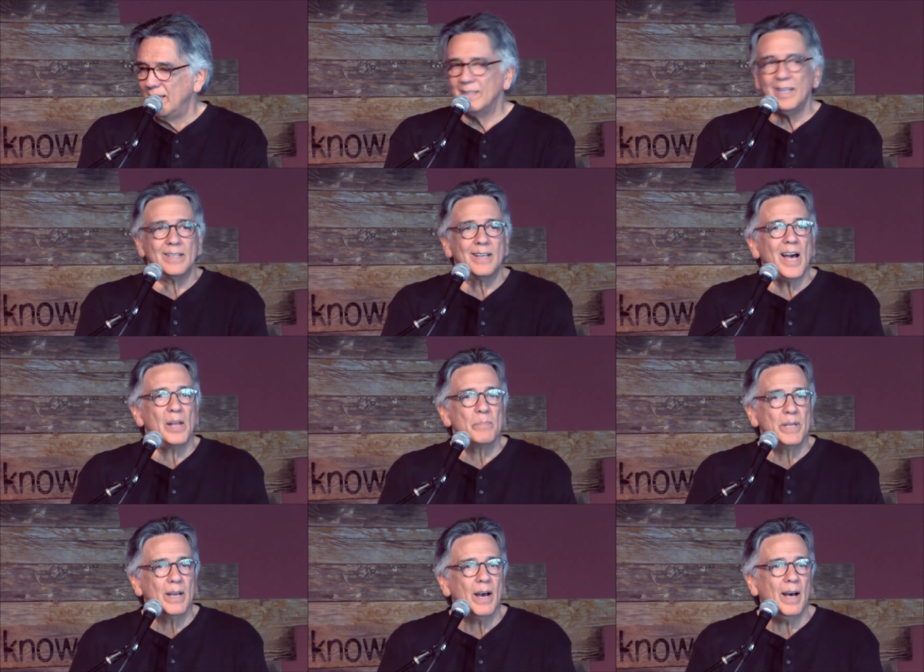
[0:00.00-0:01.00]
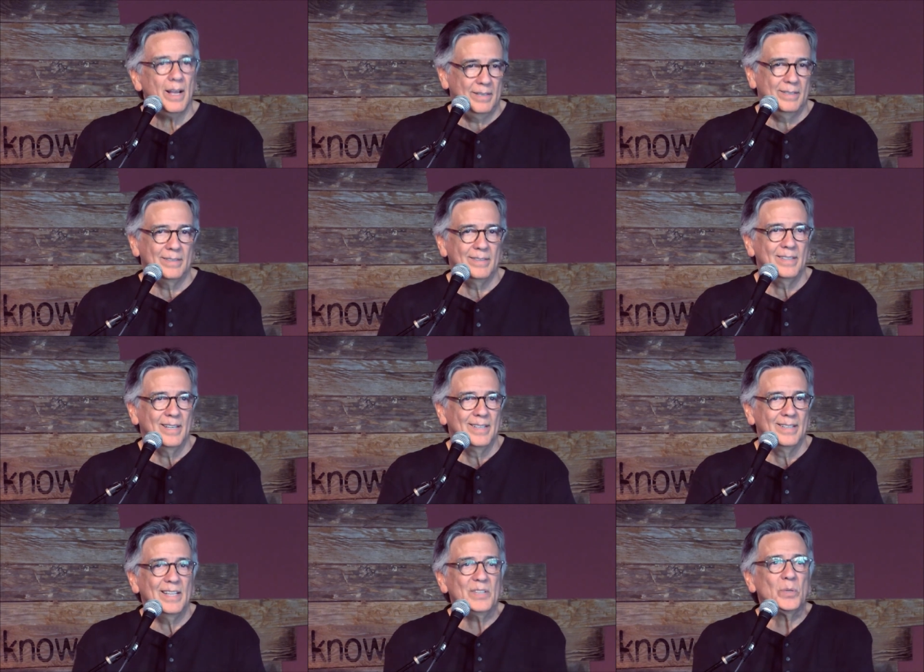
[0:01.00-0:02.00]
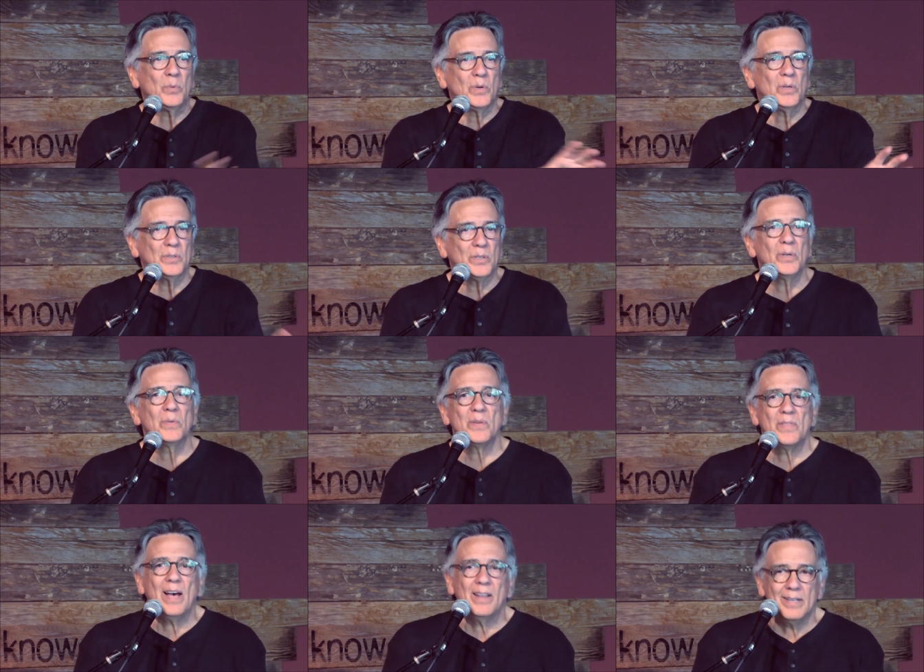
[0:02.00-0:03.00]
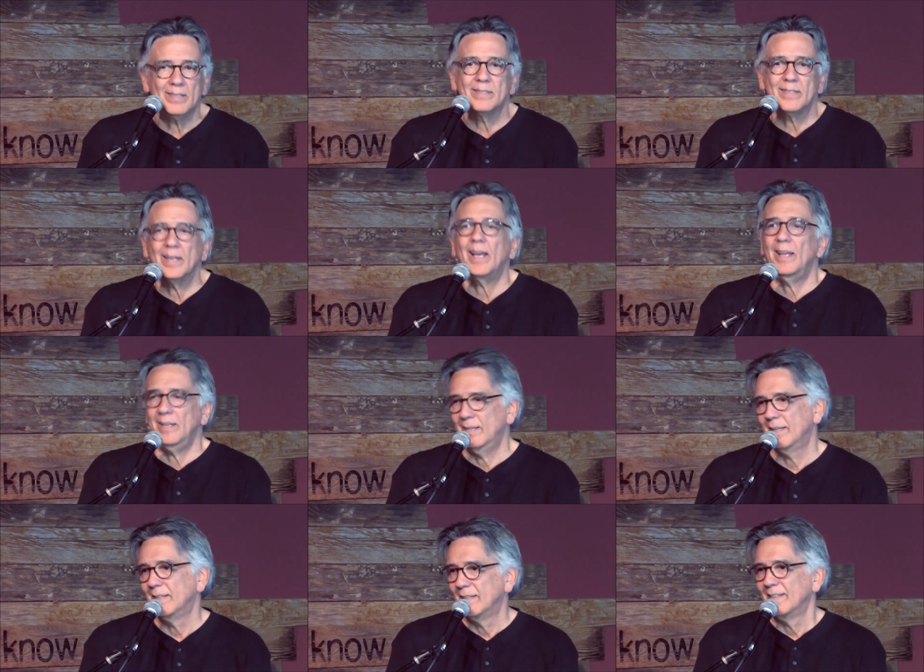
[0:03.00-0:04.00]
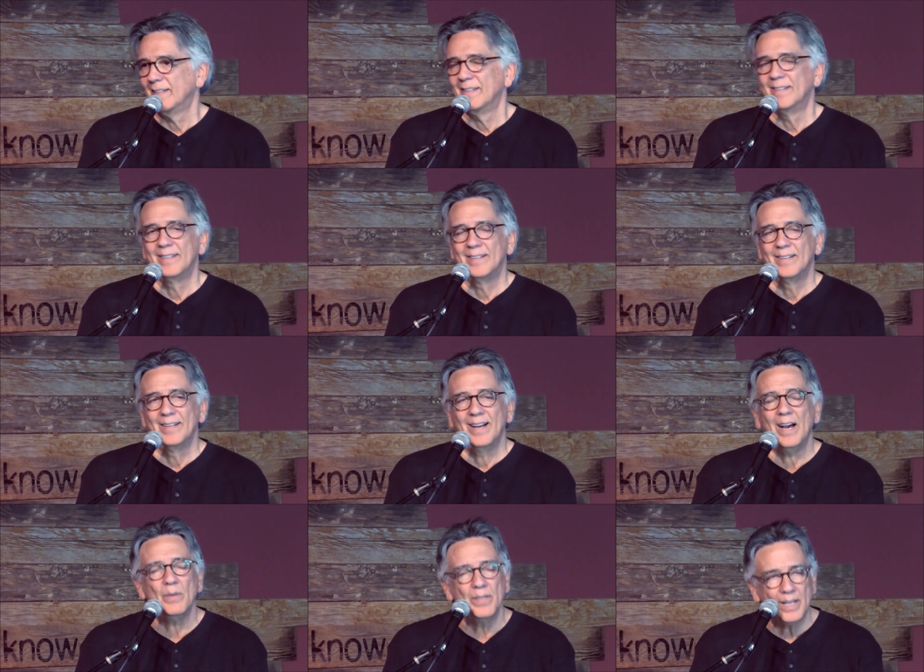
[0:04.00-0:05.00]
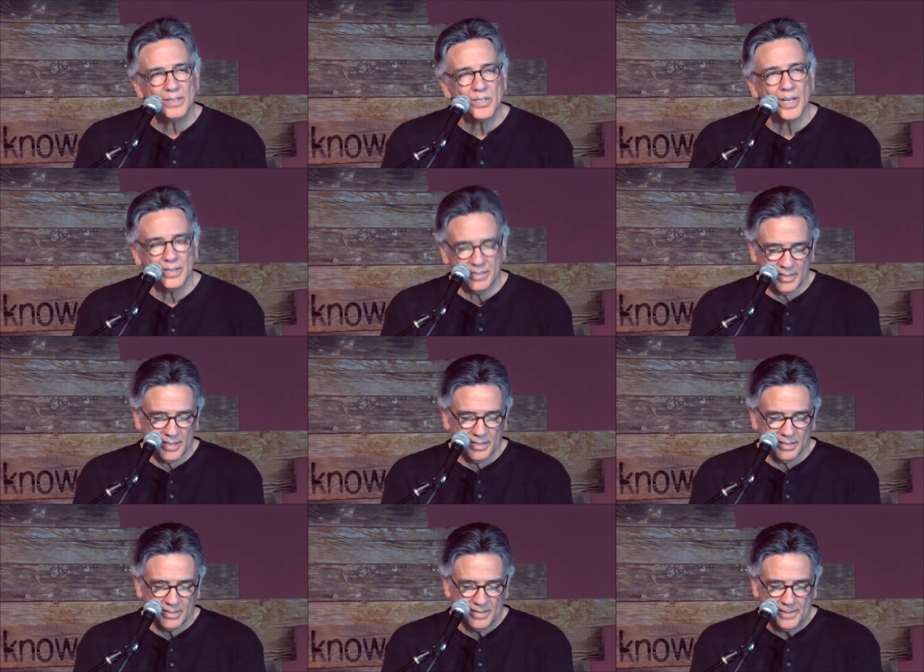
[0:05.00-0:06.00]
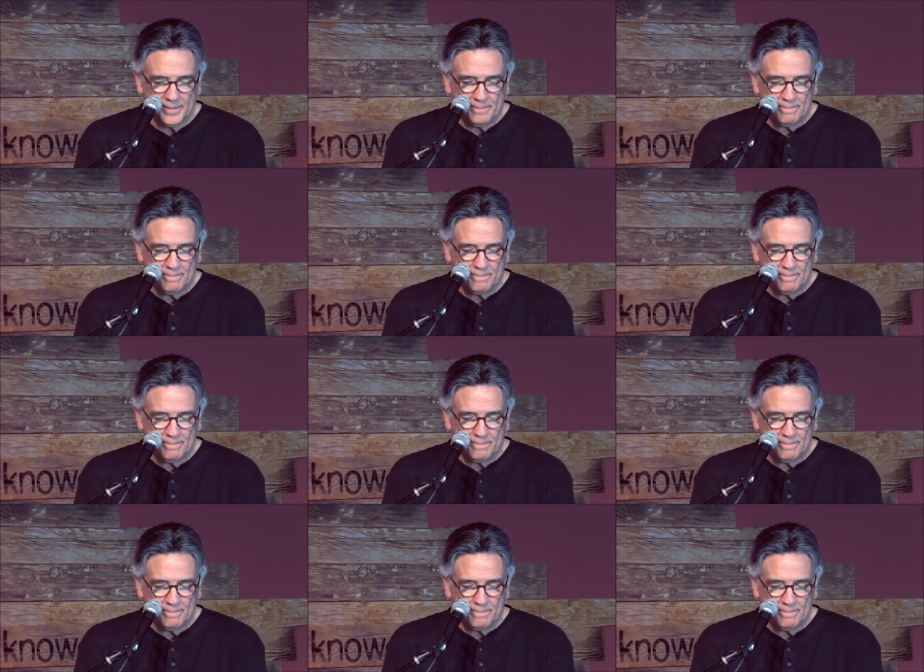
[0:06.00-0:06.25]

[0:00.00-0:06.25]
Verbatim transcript: and let God be God. Let the world turn without us tonight. How would that change things?